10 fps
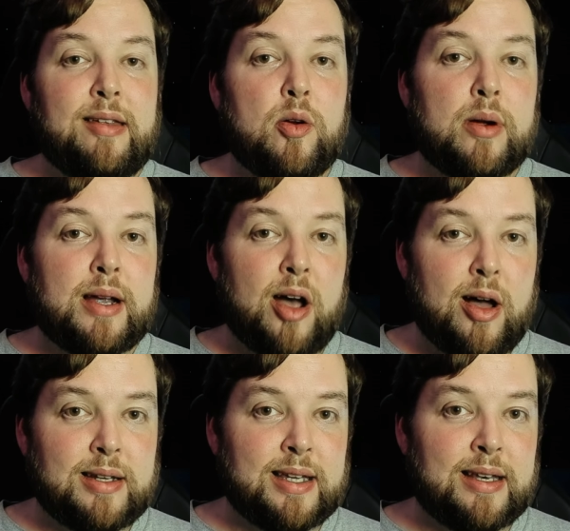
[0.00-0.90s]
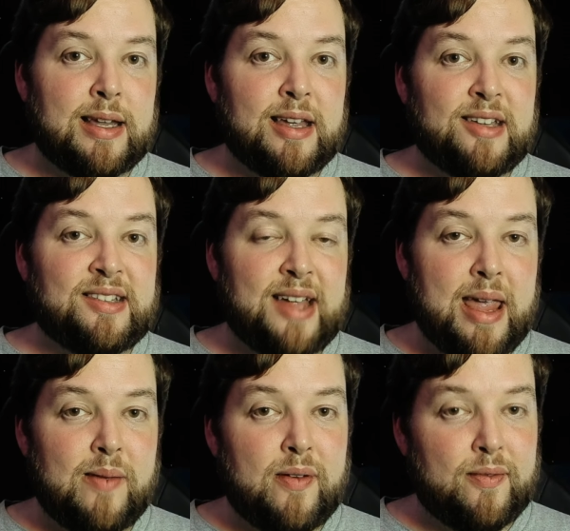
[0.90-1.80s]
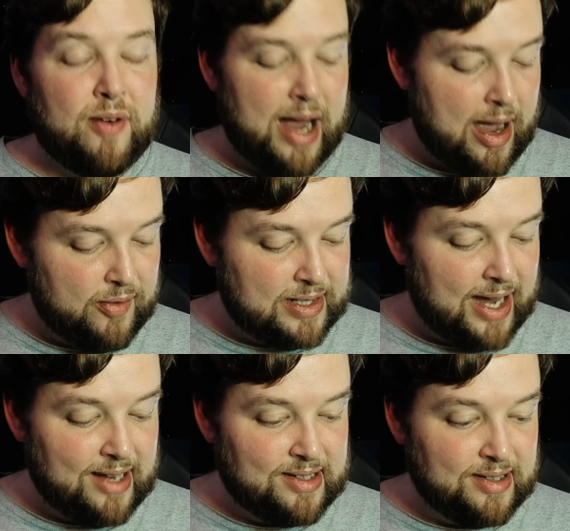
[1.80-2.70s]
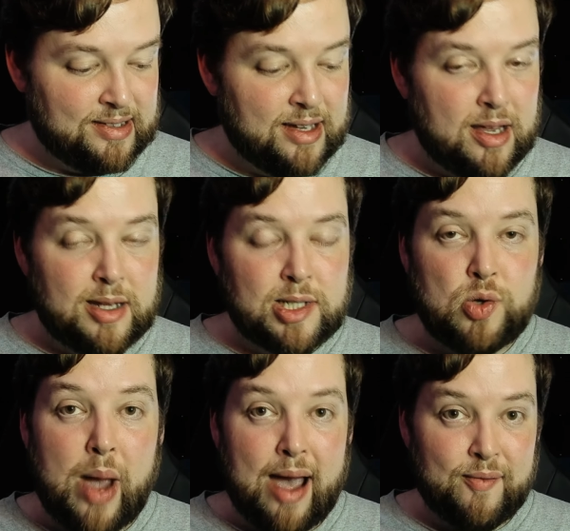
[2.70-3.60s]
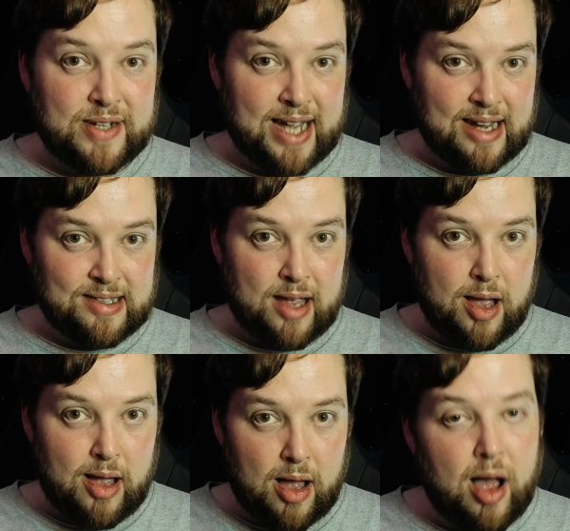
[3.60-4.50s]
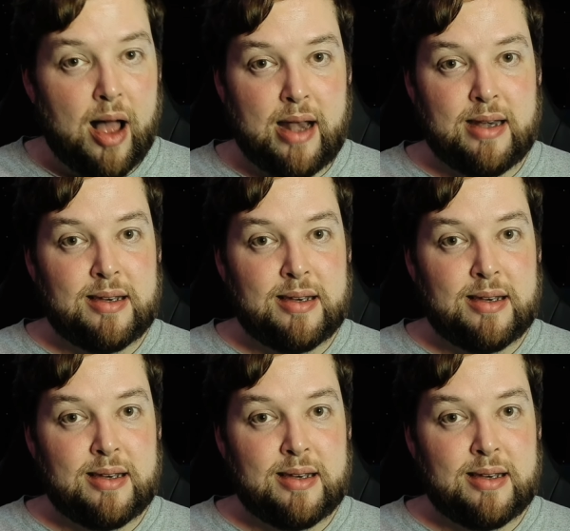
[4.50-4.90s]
your content safe for advertisers to advertise on?